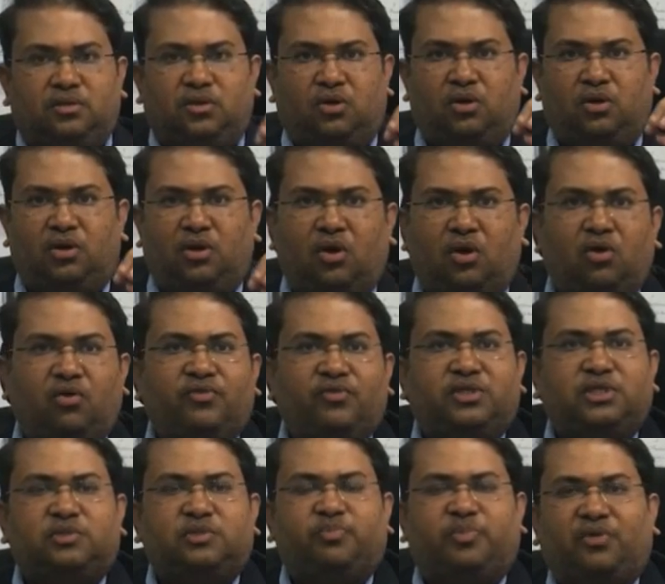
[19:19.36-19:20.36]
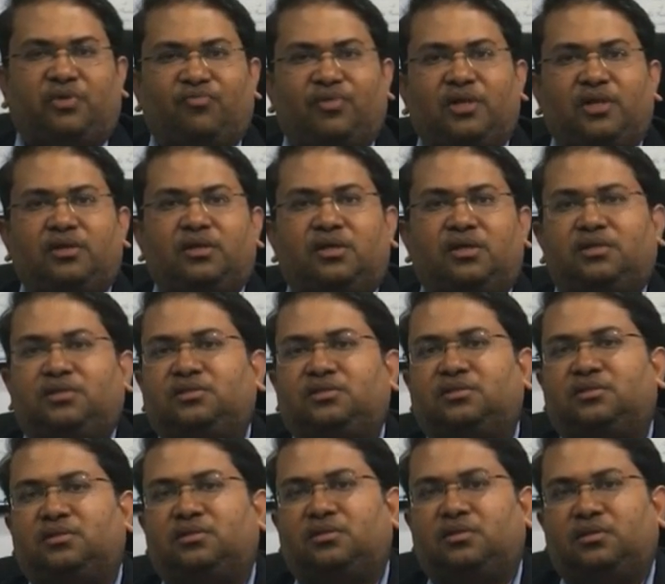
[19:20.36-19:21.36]
the law which is prevalent
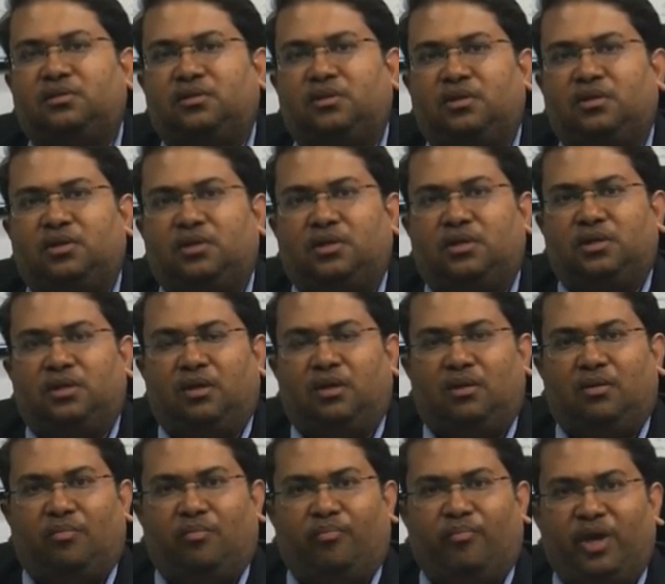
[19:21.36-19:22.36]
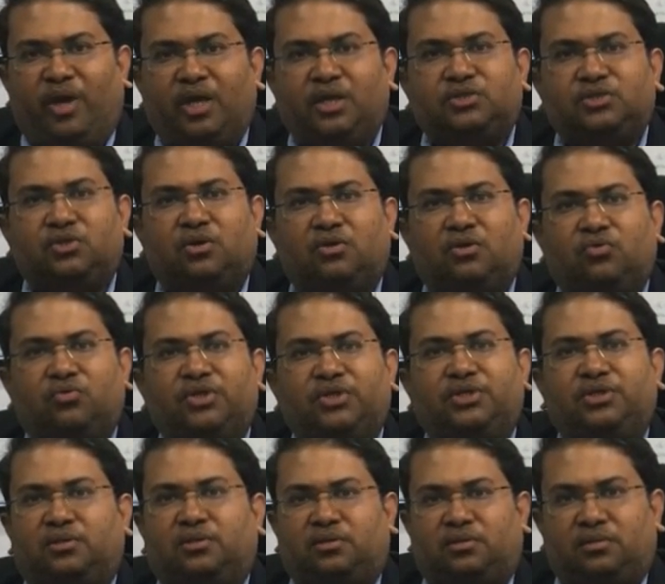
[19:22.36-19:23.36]
is based on
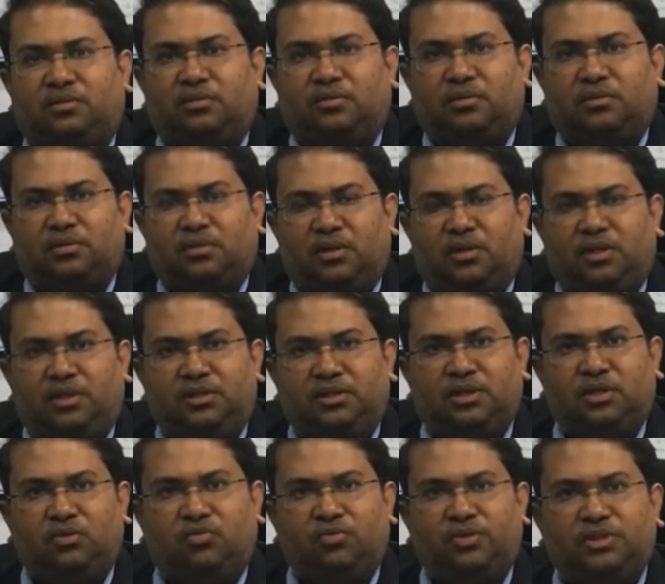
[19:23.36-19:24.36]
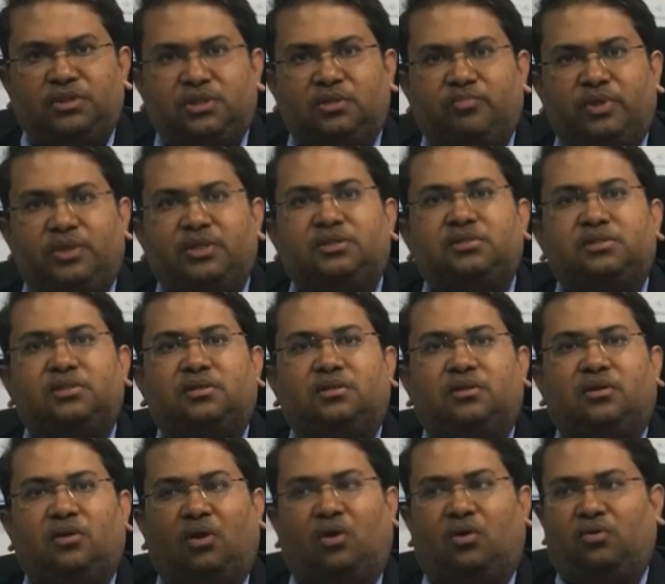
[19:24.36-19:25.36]
origin. It is an origin based
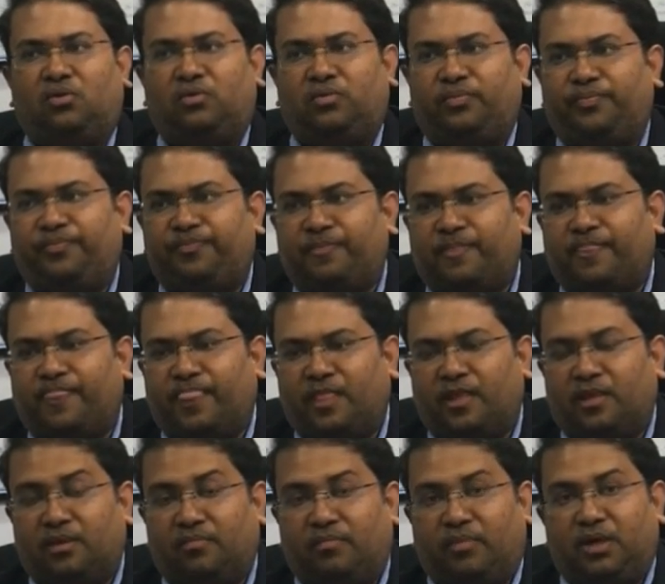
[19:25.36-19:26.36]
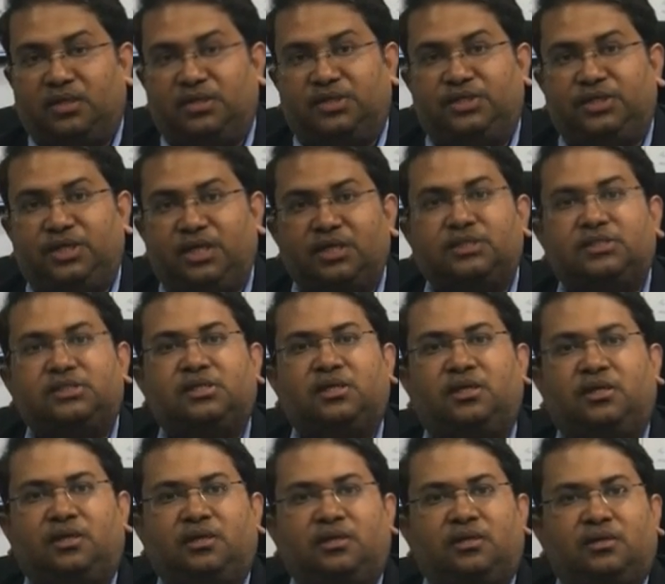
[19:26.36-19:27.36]
law. But
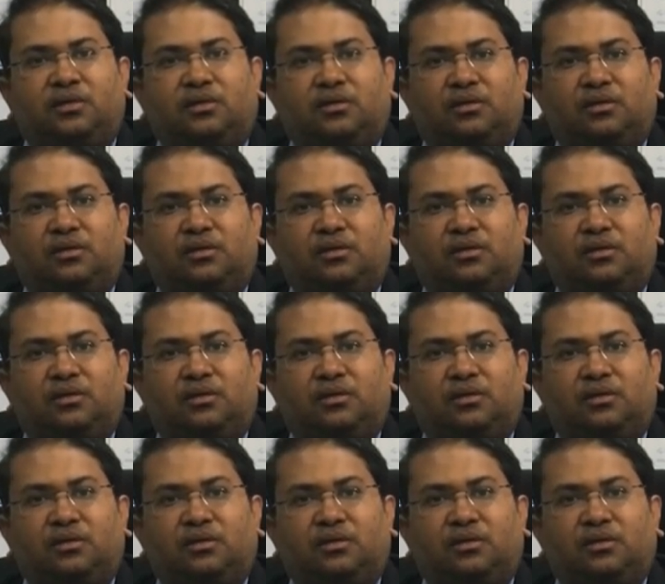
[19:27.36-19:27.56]
GST,